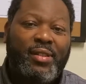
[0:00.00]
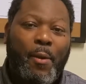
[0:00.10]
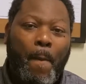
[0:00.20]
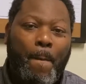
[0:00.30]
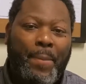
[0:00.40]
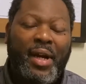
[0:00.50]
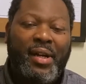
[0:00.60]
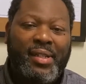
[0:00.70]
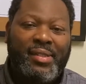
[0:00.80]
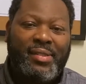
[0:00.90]

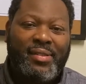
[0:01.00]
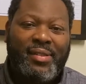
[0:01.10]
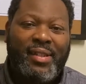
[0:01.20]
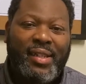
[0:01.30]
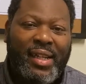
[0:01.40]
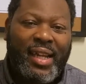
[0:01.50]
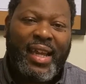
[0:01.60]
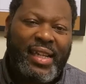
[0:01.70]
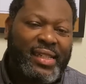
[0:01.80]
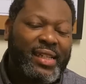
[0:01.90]
but he
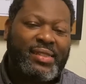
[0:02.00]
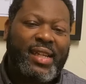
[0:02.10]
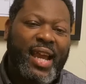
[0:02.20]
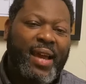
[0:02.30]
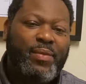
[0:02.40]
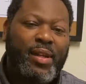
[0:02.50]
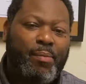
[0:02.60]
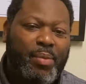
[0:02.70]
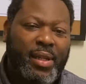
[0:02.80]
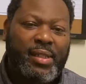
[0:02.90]
doesn't have the
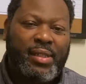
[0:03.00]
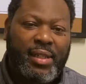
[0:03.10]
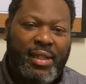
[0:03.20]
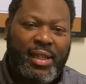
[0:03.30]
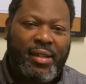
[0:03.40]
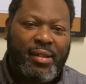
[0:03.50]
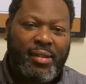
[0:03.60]
ability to lead.